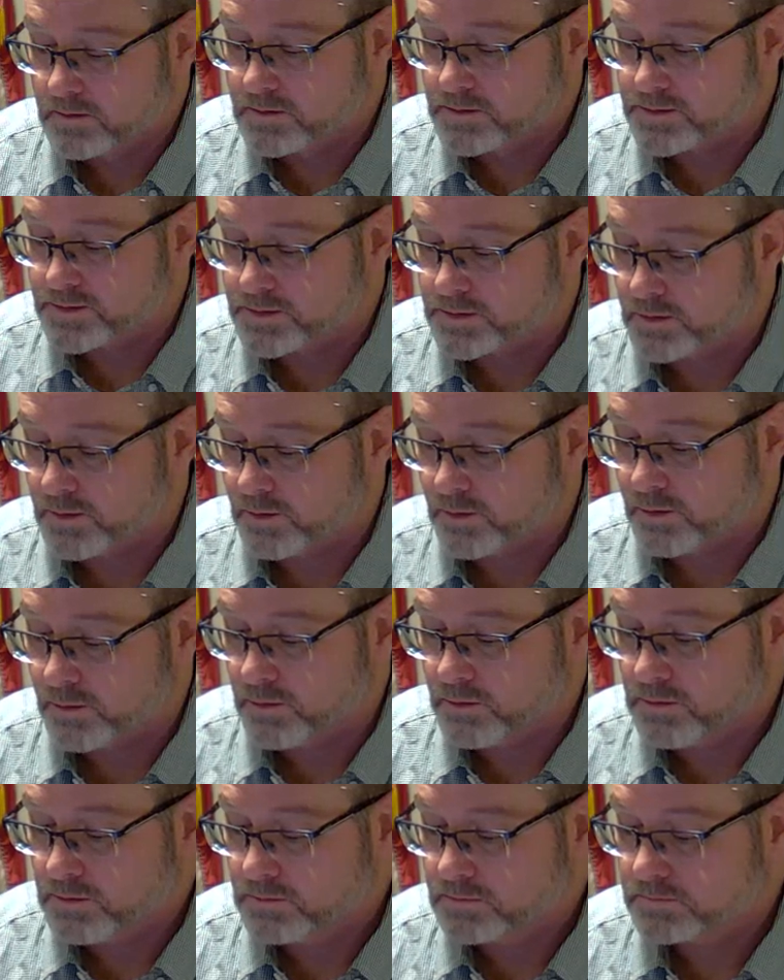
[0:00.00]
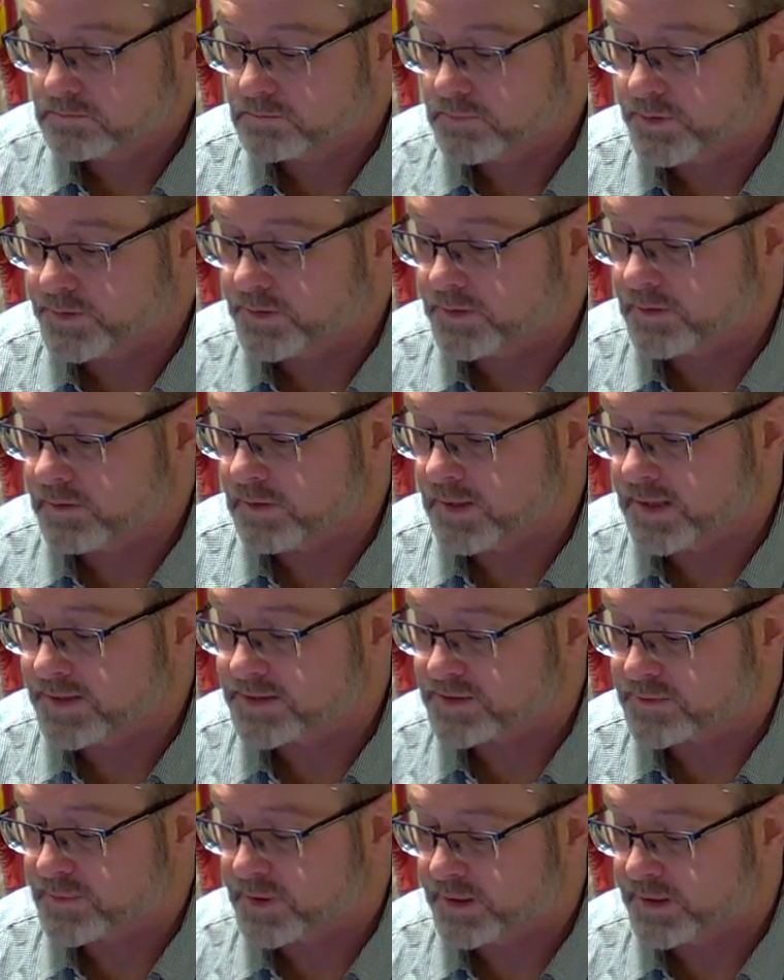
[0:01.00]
So, at the last